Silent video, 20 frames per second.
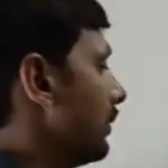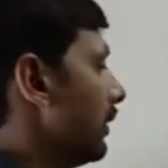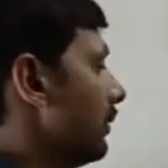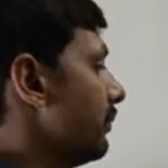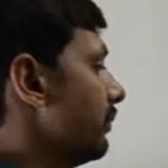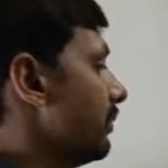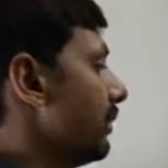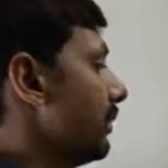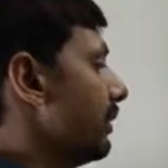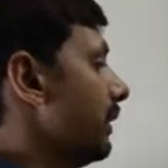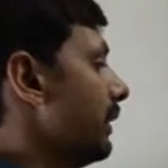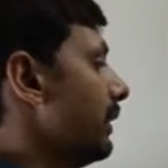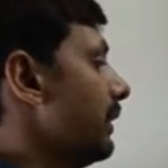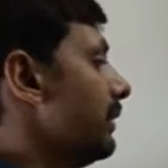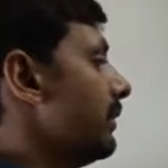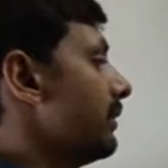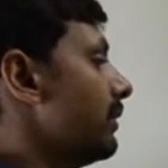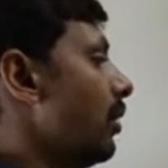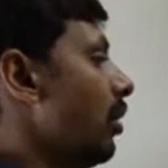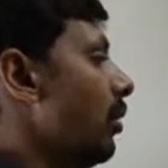terms
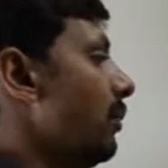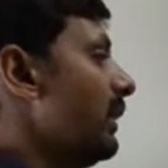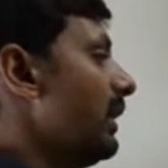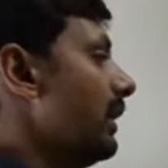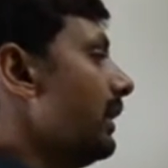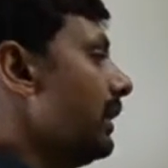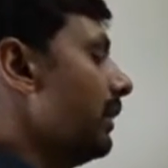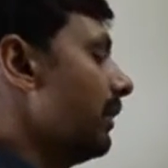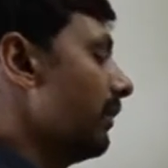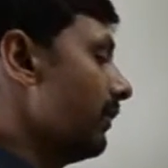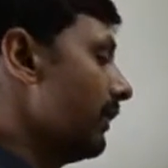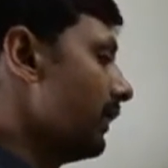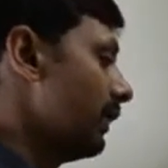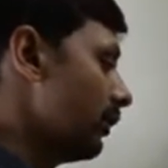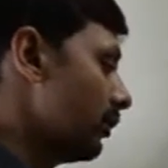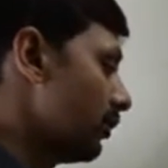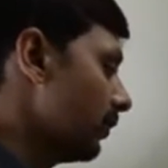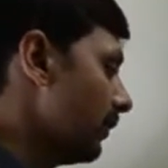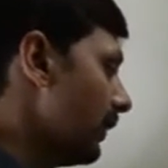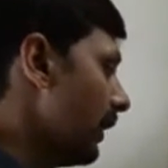is how many we
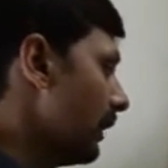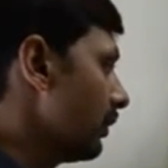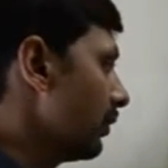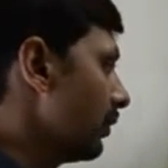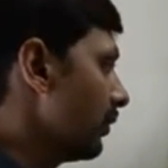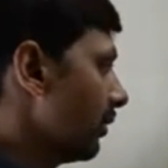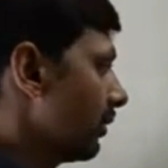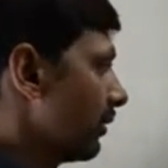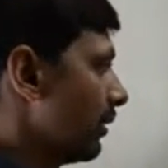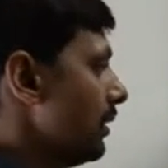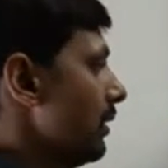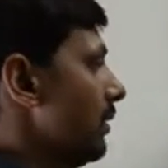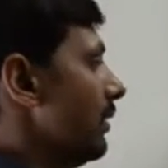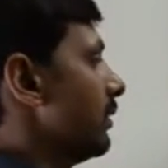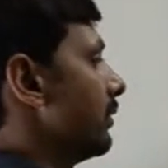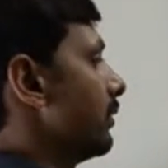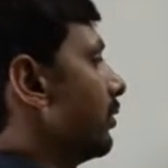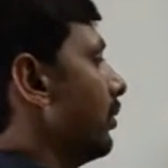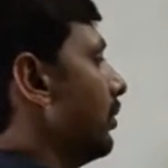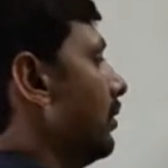need to find out.
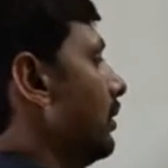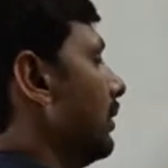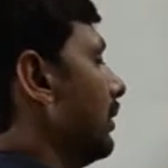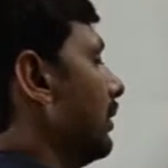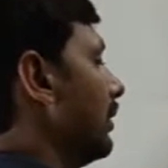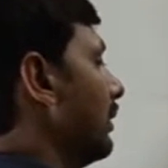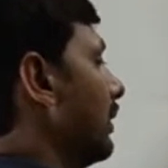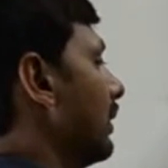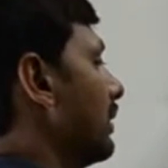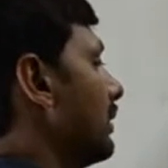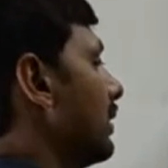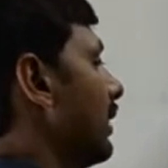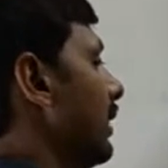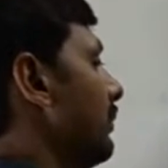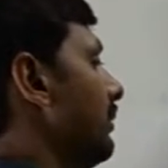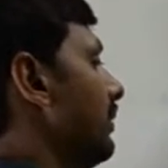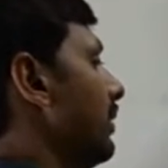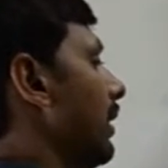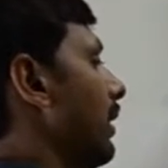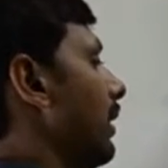So the
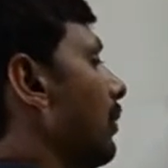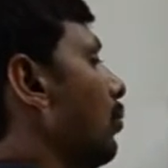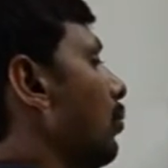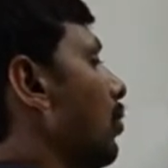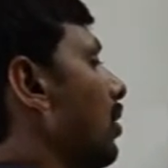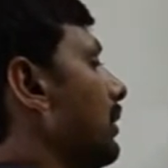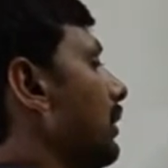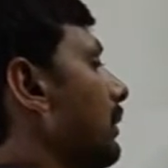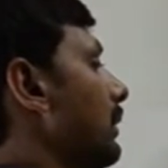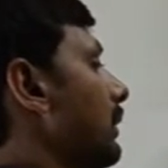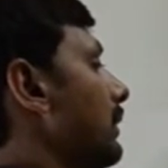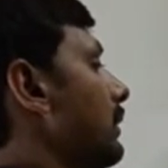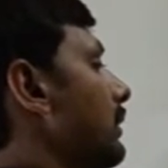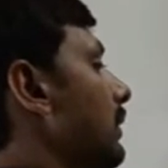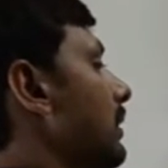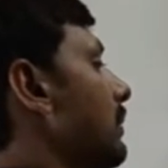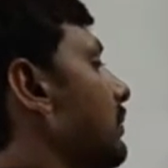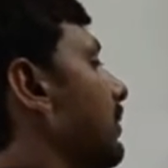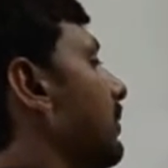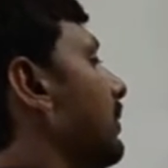terms are, what are the
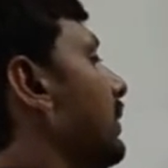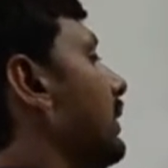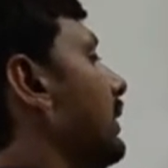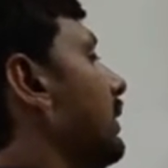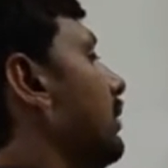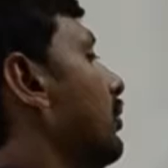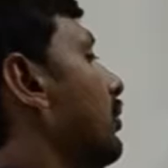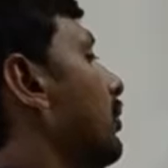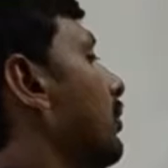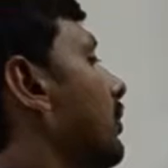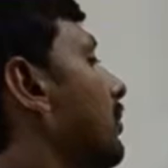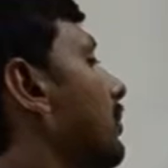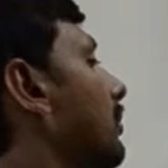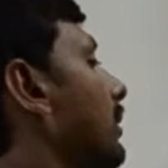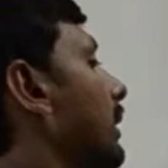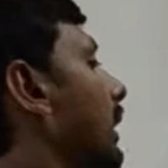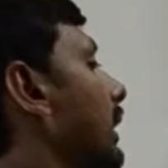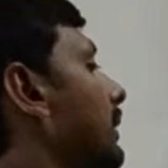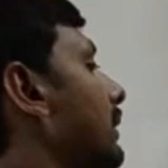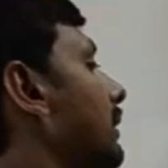terms we need to
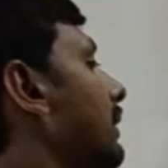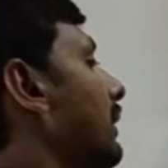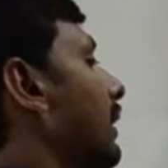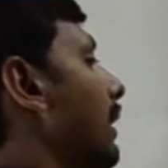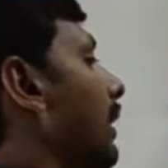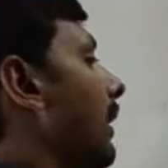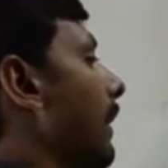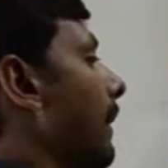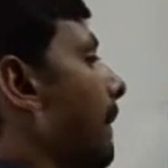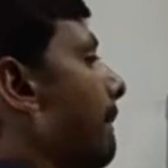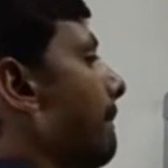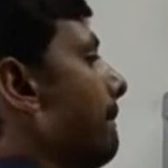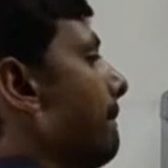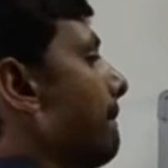write here,